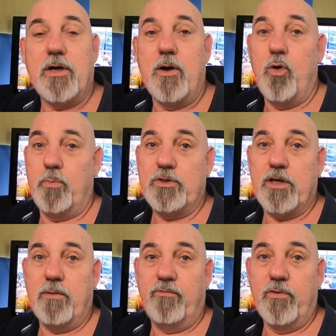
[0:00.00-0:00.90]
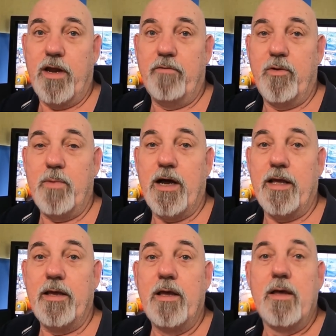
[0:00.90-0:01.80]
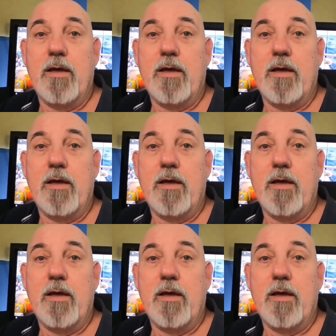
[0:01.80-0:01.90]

I hope it's helpful to everybody.